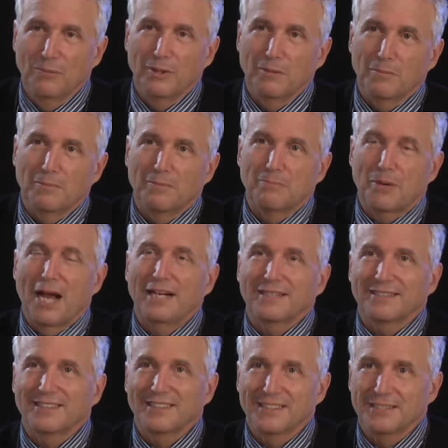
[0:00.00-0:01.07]
Well,
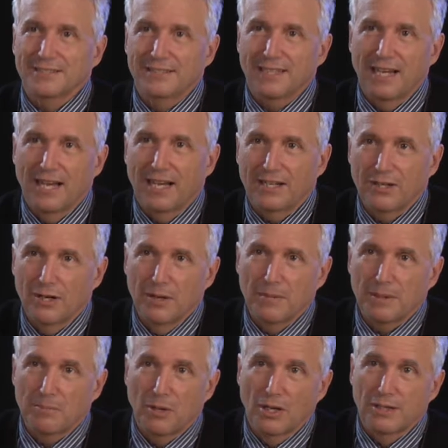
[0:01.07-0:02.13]
practicalist
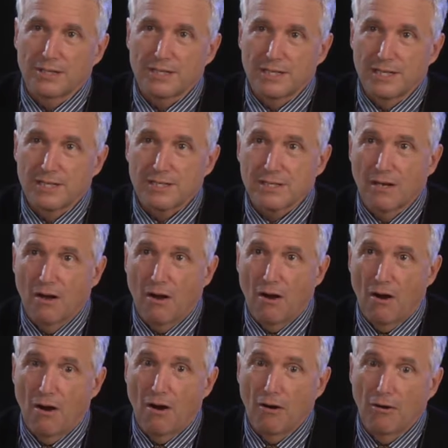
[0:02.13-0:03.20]
economic policies
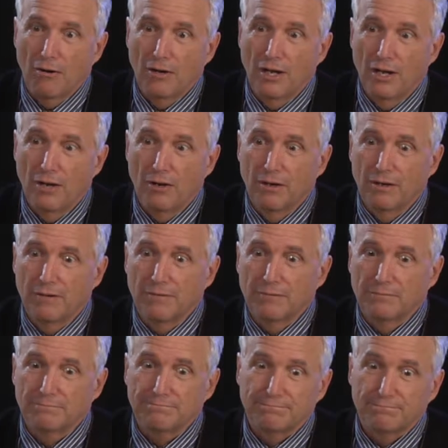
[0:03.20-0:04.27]
are
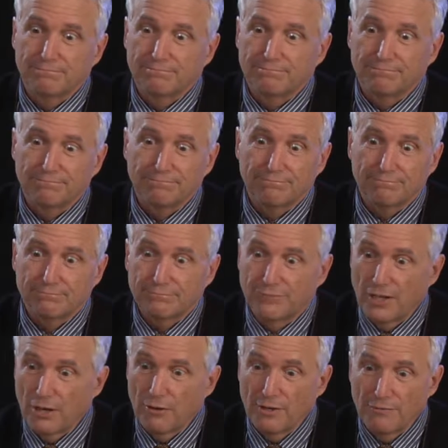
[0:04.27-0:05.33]

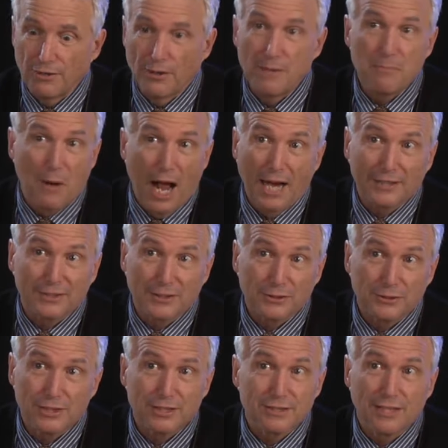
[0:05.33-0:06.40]
very, very
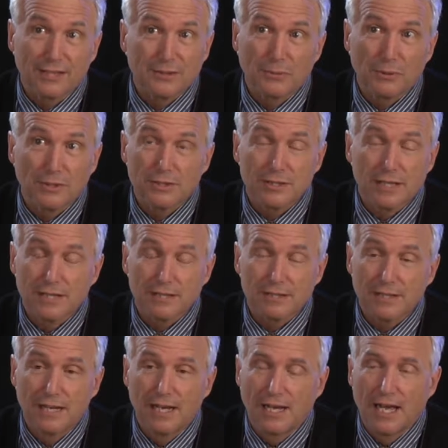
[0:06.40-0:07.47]
practical, just like the word
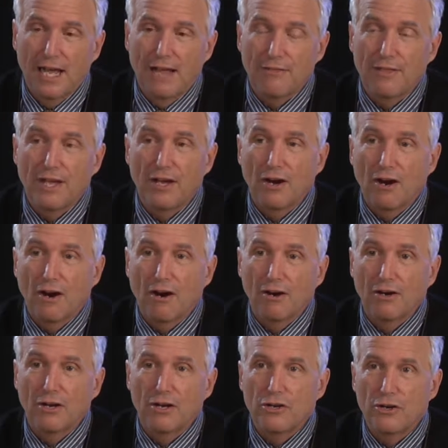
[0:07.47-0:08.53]
says. They
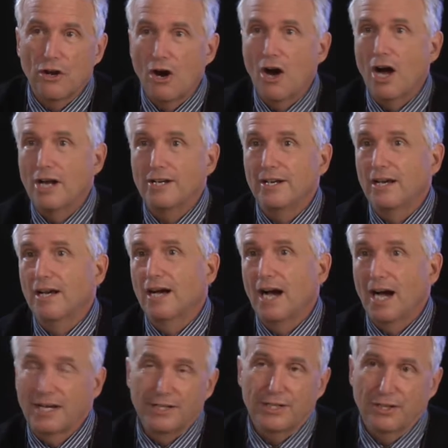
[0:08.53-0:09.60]
are
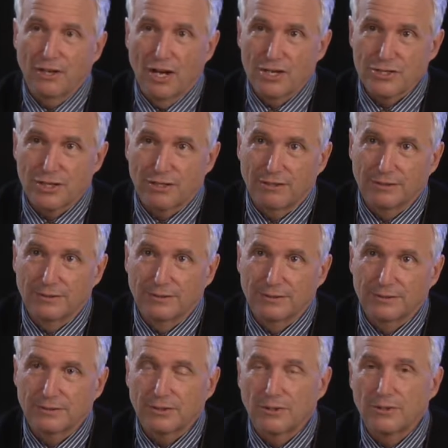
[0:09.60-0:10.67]
non-ideological.
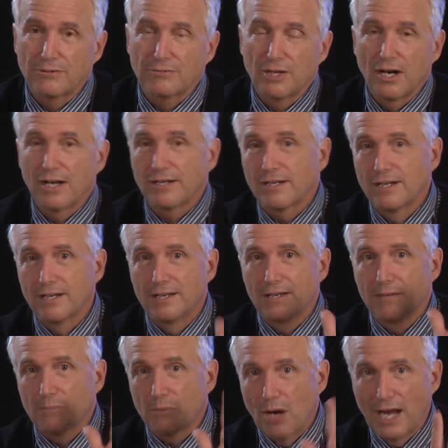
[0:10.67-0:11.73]
So you've got
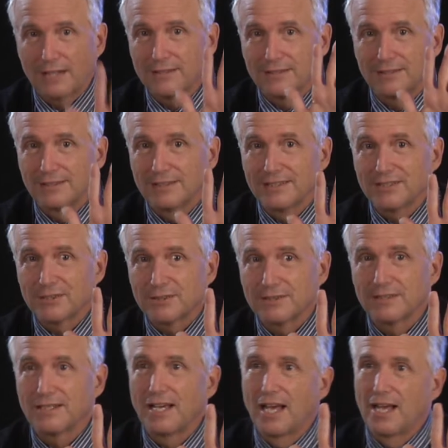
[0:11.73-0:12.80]

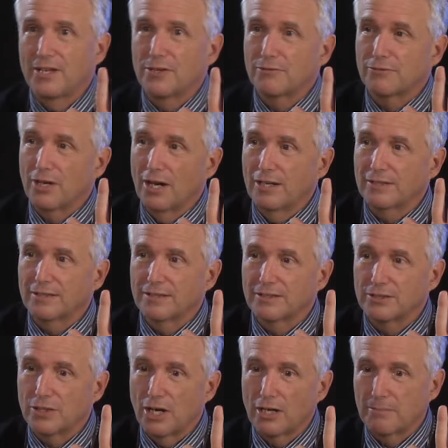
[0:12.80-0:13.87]
practicalist and you've got
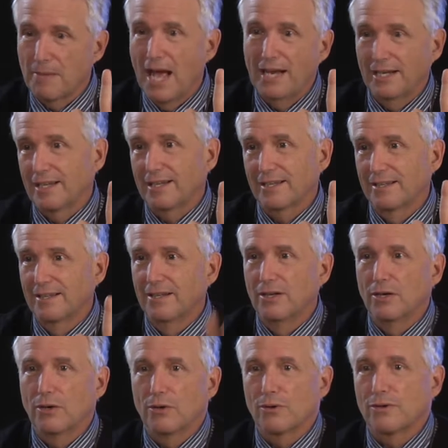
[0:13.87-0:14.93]
dogmatic,
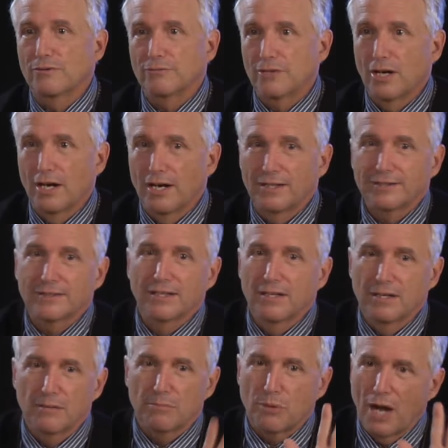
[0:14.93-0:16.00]
or you've got
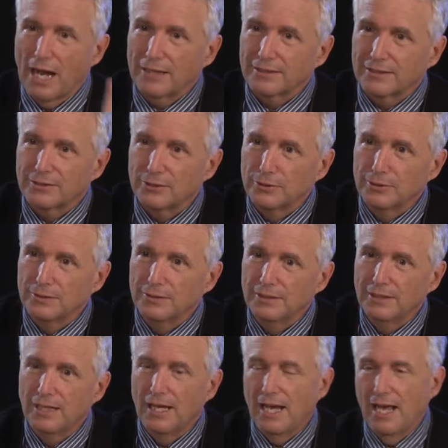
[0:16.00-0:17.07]

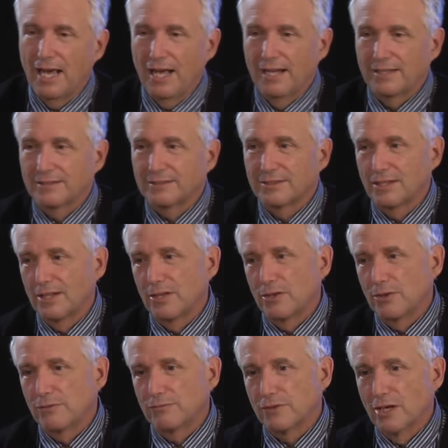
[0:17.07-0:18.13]
practical and
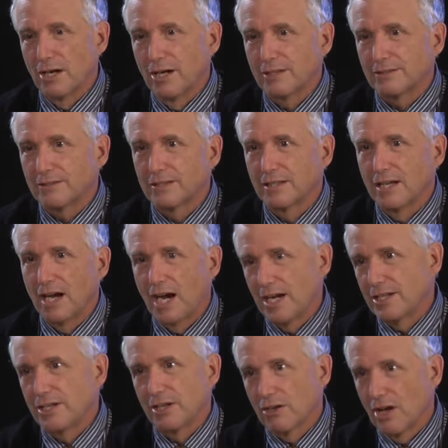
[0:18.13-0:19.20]
you've got
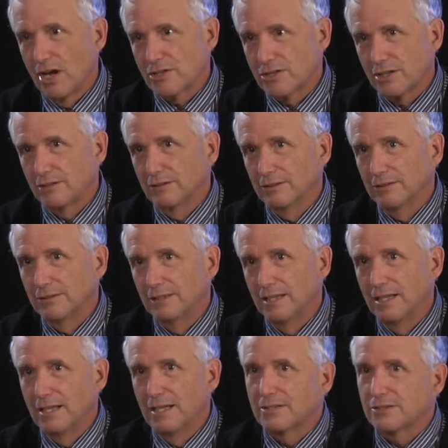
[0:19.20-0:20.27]
ideological.
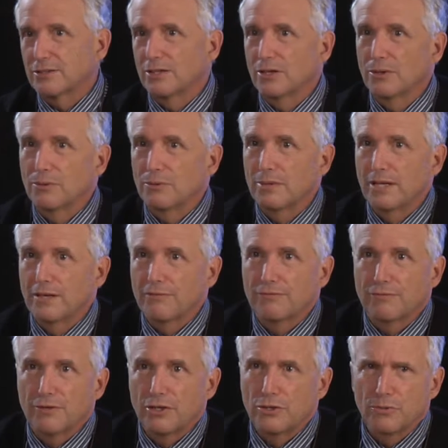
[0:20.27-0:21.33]
So
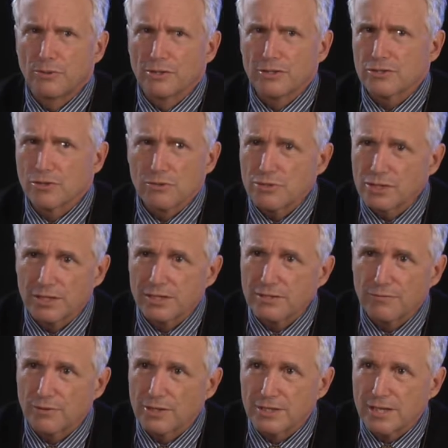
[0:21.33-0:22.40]
if you were a
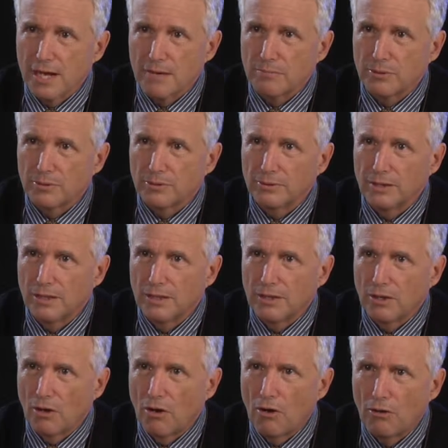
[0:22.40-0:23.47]
socialist, for example,
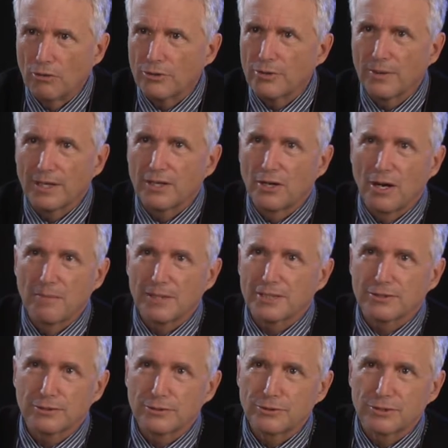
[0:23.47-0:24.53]
all your economic
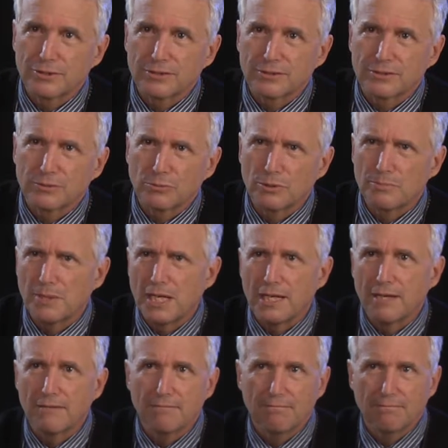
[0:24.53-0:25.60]
solutions would
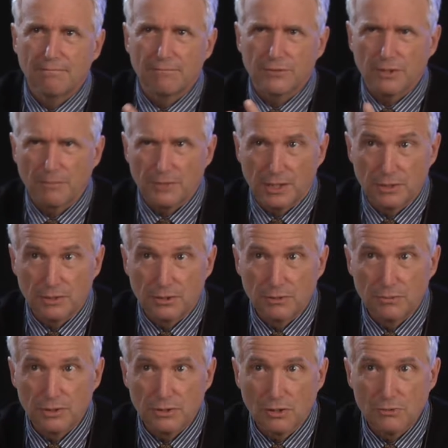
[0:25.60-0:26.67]
be something to
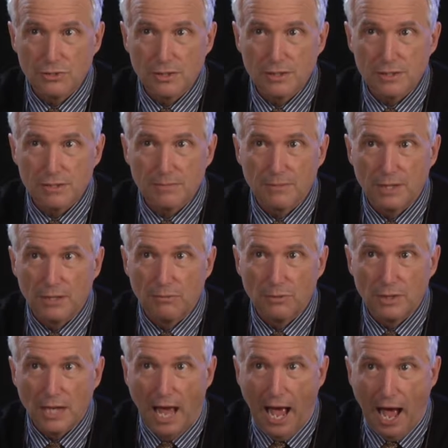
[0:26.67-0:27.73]
do with socialism. It
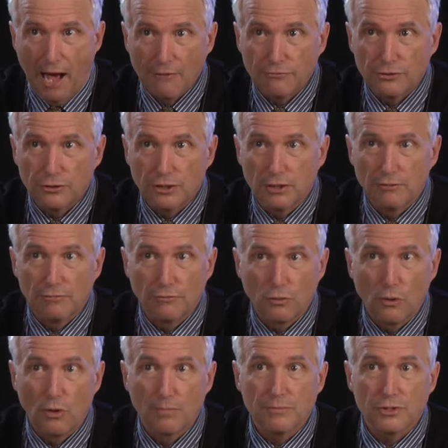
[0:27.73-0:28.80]
would have to
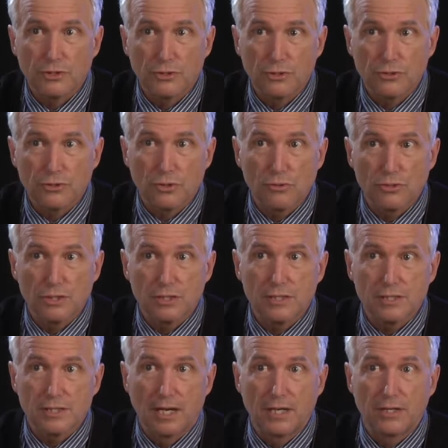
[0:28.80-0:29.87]
conform to your
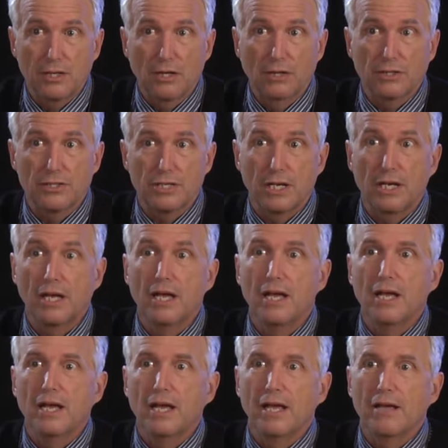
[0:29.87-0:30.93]
socialist ideology.
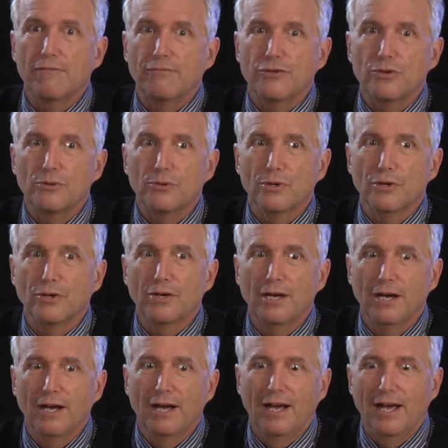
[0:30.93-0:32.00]
If you were
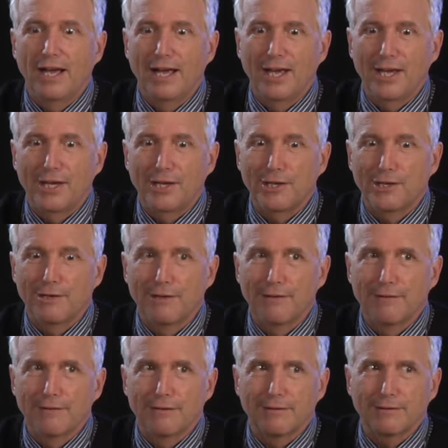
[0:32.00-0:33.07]
a
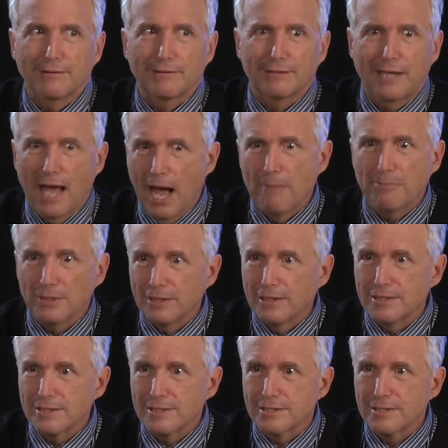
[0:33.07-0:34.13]

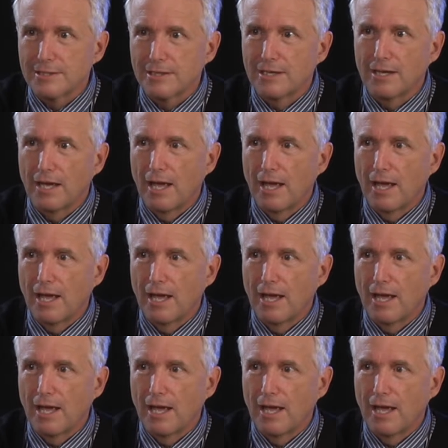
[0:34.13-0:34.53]
capitalist,